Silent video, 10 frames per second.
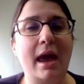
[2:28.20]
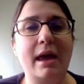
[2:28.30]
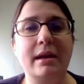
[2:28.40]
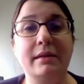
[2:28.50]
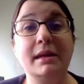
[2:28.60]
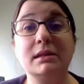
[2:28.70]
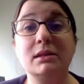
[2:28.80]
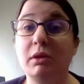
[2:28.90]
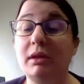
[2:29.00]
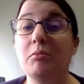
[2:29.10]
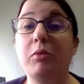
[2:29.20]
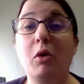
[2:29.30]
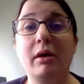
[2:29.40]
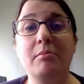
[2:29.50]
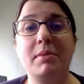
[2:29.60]
And this is really
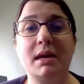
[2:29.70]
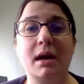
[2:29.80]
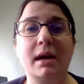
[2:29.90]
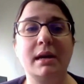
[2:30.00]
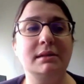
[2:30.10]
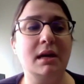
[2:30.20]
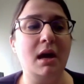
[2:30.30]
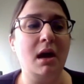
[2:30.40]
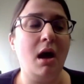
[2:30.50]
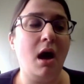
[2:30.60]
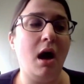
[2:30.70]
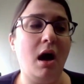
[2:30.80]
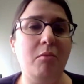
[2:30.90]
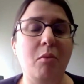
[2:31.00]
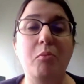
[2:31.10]
important because
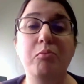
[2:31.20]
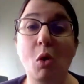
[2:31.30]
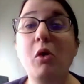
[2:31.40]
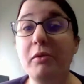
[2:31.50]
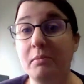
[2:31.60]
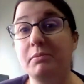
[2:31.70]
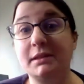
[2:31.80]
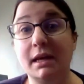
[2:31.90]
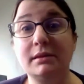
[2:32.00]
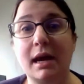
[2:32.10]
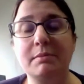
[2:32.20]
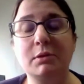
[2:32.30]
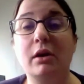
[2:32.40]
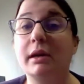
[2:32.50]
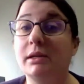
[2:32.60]
um, both cell
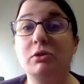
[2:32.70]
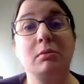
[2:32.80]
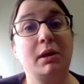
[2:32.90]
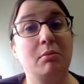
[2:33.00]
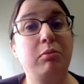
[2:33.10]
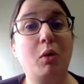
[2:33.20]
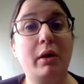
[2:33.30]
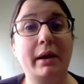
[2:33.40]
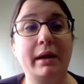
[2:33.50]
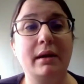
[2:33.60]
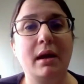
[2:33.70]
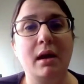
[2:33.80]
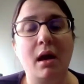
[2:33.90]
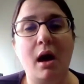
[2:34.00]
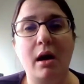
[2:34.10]
types are extremely important
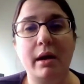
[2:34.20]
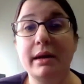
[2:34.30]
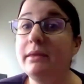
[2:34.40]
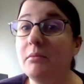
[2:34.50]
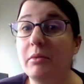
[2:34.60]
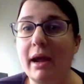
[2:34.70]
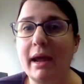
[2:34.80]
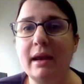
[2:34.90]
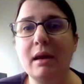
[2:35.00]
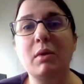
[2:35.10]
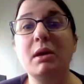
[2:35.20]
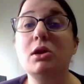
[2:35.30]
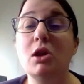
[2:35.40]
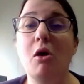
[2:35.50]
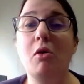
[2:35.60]
uh, in the brain. And
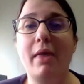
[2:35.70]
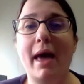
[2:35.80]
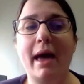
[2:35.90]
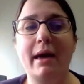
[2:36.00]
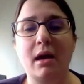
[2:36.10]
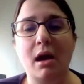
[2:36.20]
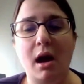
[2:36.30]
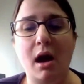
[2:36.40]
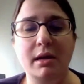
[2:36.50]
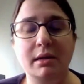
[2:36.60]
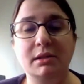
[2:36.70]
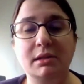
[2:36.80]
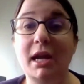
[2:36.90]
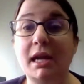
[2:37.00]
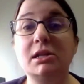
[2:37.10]
we know that uh,
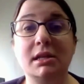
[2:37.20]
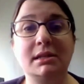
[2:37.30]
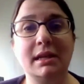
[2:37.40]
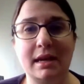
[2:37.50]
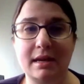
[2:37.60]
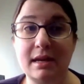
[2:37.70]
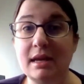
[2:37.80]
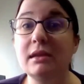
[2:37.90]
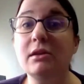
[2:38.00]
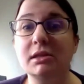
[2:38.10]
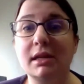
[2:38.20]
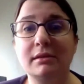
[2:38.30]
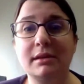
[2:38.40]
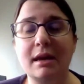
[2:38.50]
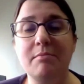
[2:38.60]
changes in either
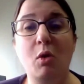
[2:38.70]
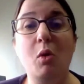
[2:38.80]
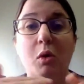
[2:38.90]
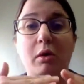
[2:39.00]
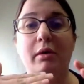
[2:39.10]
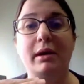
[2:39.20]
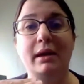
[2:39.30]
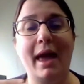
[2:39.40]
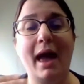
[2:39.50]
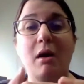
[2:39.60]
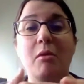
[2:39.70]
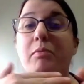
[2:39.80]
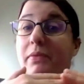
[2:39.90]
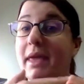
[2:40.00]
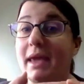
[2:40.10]
cell type or
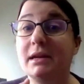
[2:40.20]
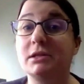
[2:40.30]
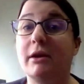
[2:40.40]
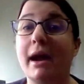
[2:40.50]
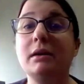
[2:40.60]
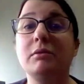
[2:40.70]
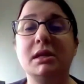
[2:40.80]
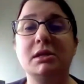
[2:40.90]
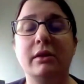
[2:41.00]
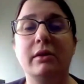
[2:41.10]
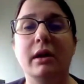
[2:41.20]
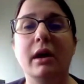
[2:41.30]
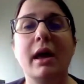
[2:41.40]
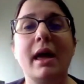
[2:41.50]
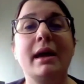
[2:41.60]
how they interact with each
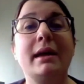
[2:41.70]
other